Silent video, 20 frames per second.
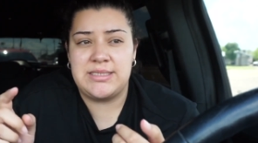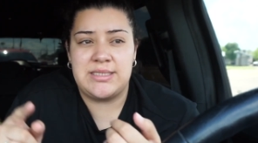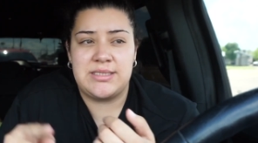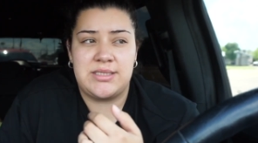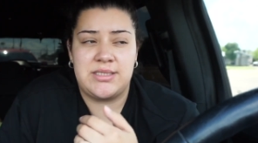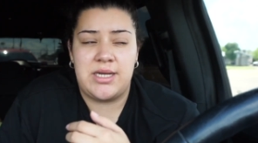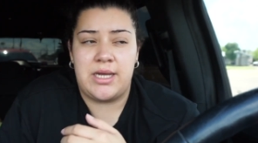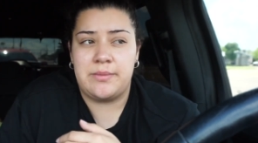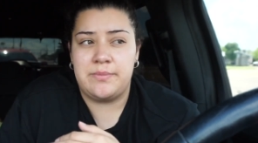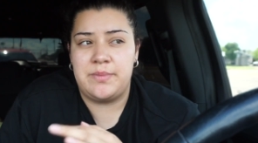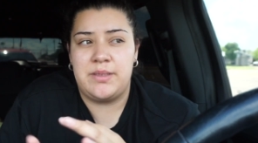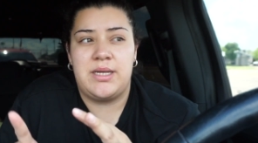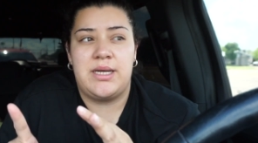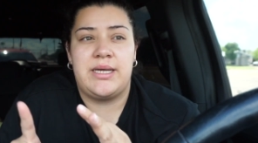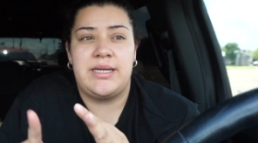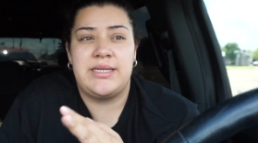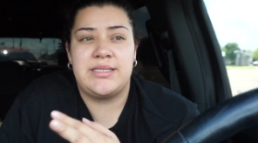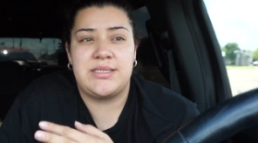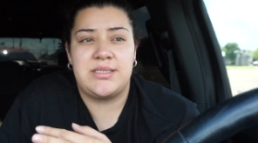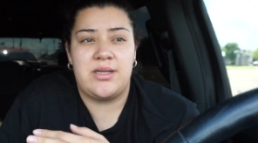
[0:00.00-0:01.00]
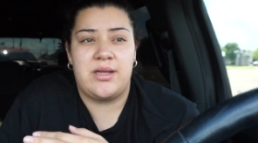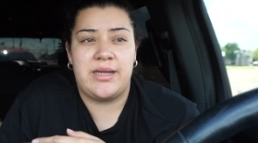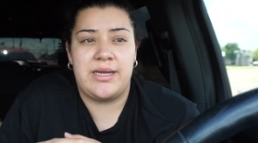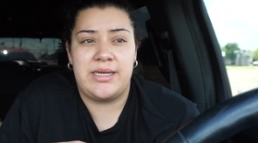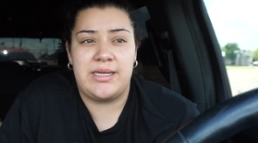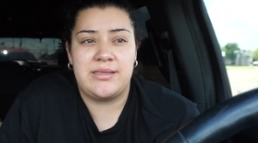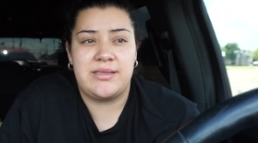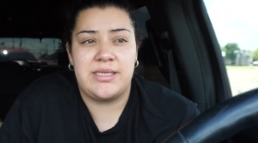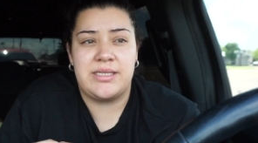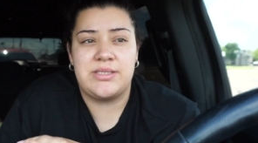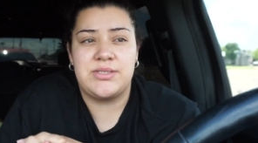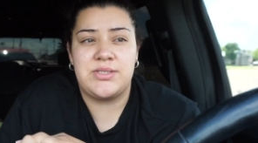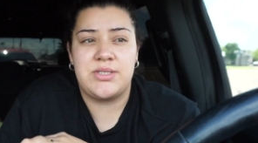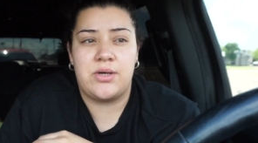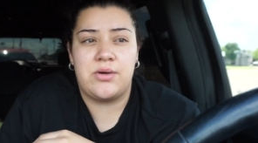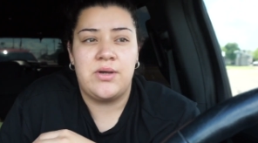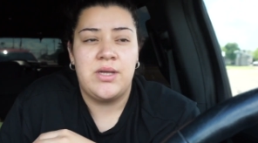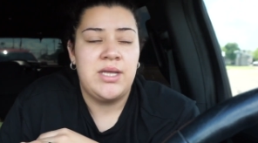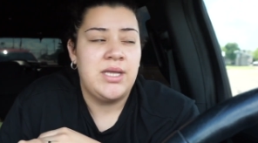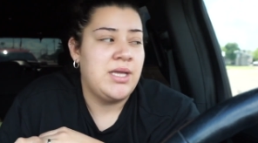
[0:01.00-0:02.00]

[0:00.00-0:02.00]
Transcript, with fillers: It's not blood, it's not anything. So